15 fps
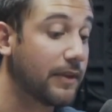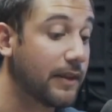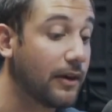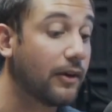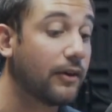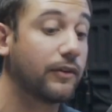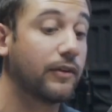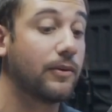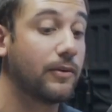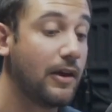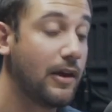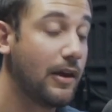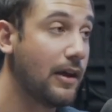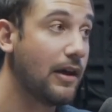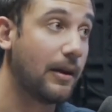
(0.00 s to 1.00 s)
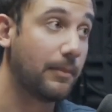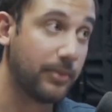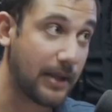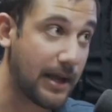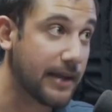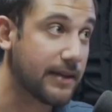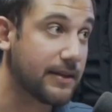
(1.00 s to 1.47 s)
but then also
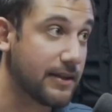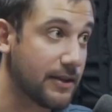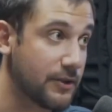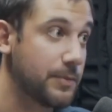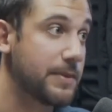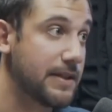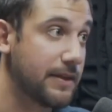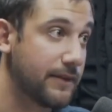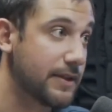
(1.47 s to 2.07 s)
apply it to their specific